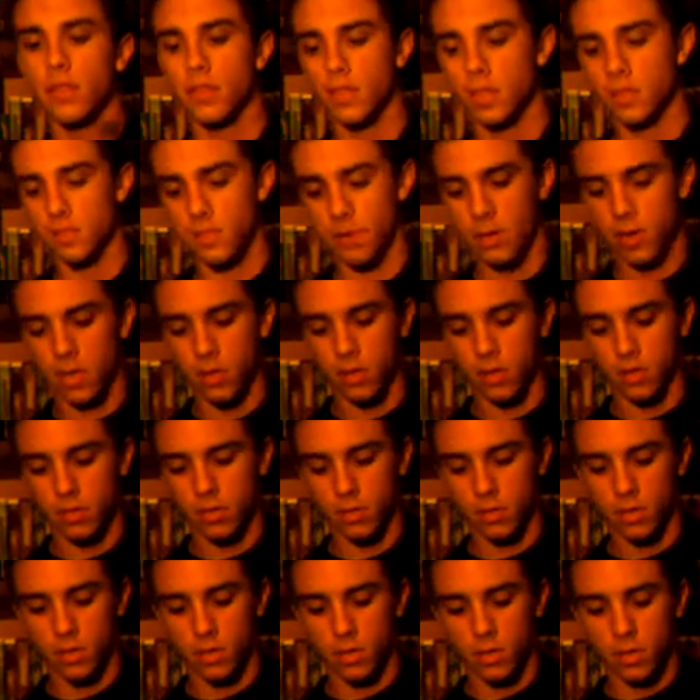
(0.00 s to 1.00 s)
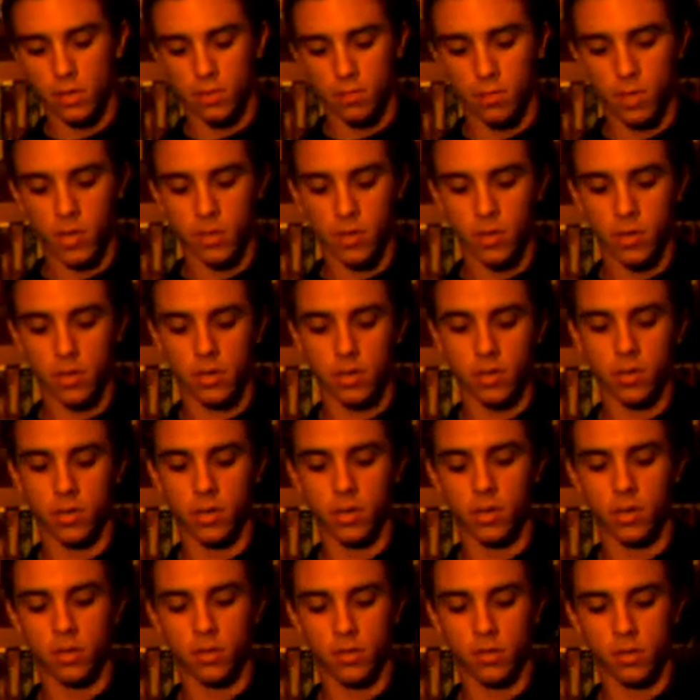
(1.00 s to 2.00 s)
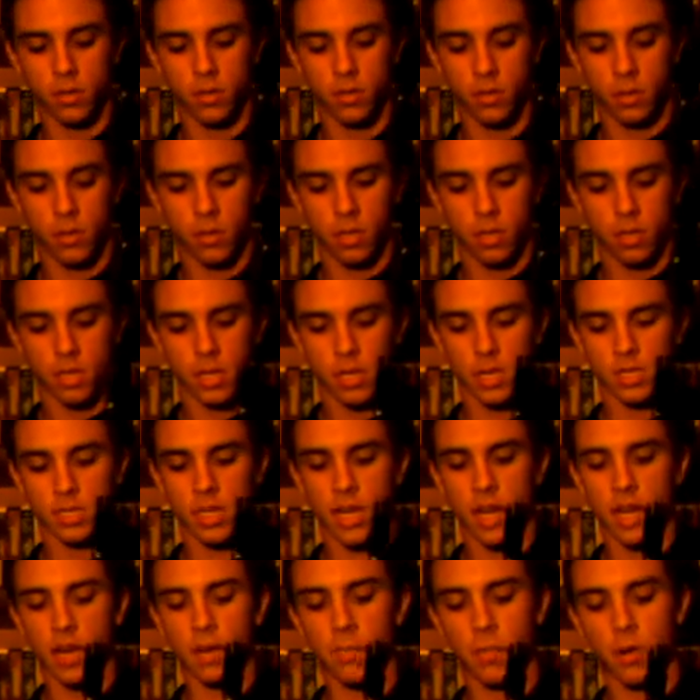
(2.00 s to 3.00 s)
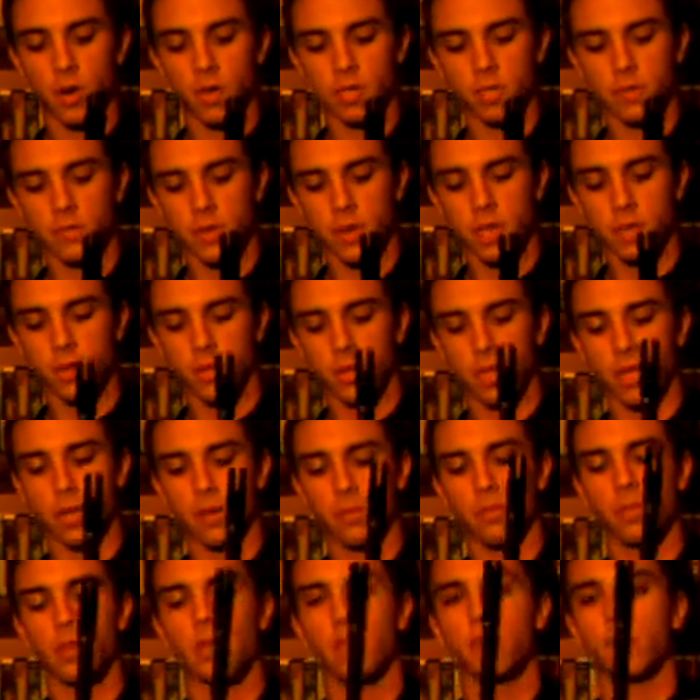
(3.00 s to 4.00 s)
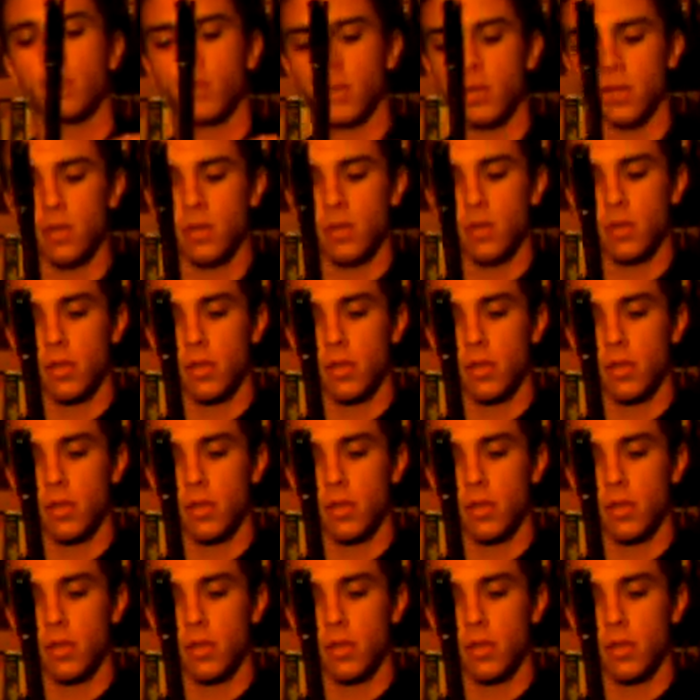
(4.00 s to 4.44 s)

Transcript: not in this video. Maybe I'll do an entire parts video later, but